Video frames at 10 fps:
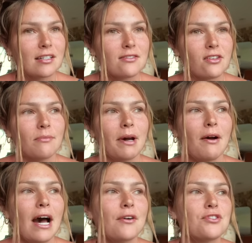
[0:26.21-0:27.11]
It's all about
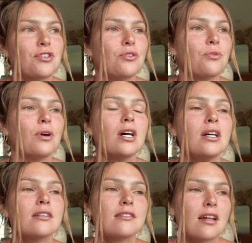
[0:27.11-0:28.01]
how to
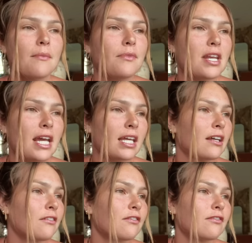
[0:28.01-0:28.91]
stop the
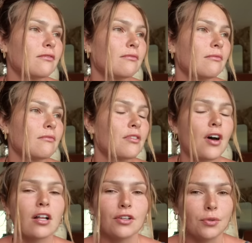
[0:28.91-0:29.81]
negative
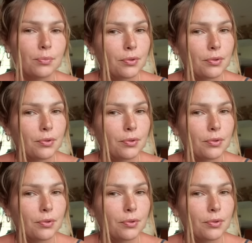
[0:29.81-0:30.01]
thought loop.